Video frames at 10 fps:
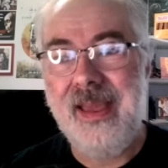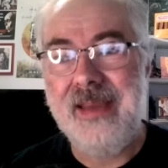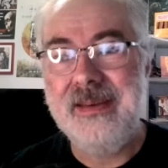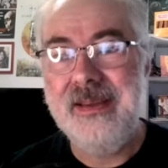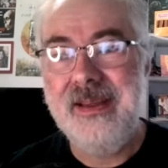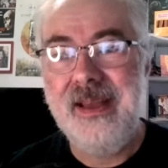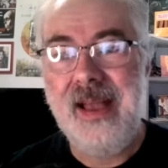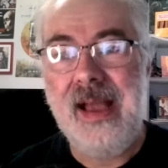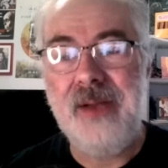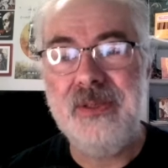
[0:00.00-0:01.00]
and
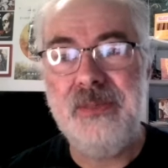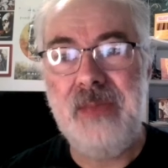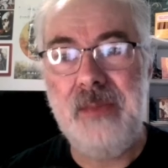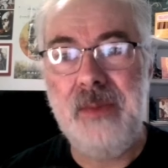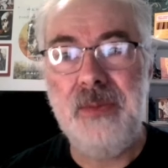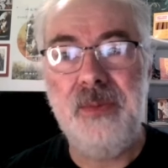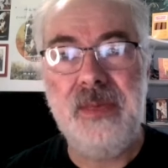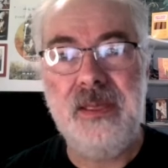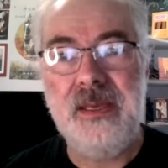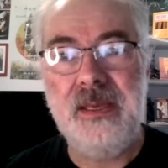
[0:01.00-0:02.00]
how some of that
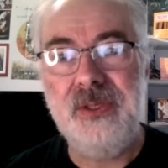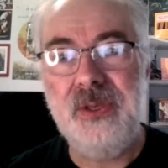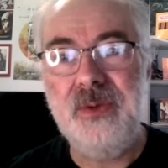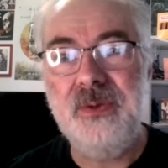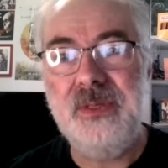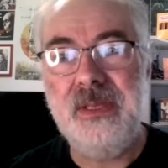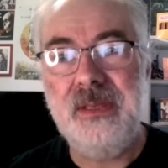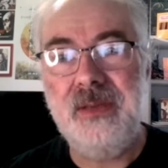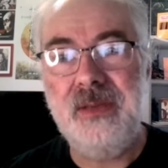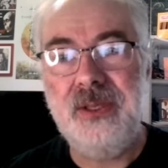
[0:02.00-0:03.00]
memorabilia is used
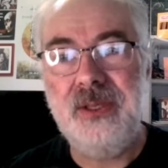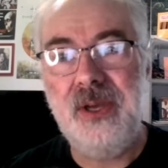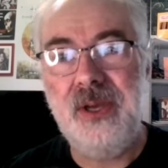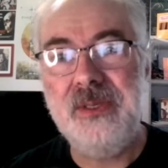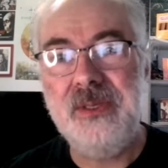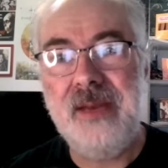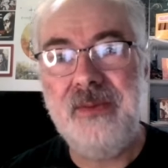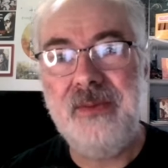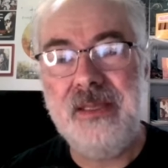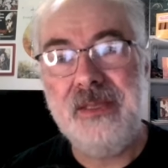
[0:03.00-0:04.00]
in the show is kind
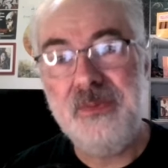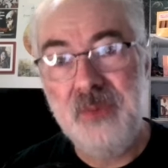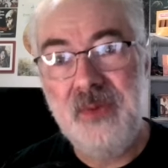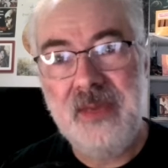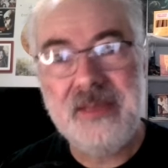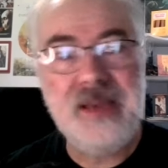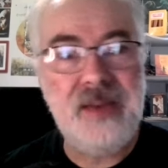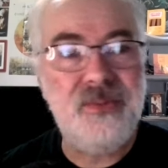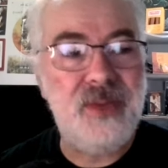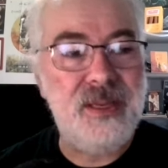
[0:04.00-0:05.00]
of, in this movie, is
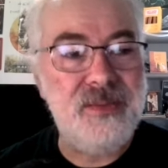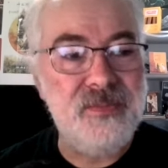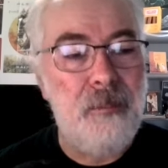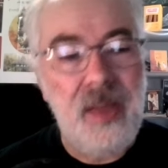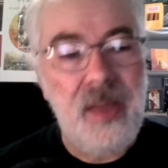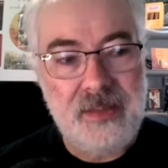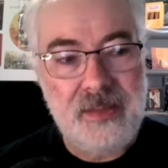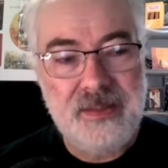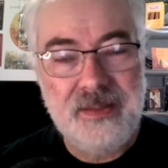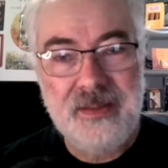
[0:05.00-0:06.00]
kind of fun. But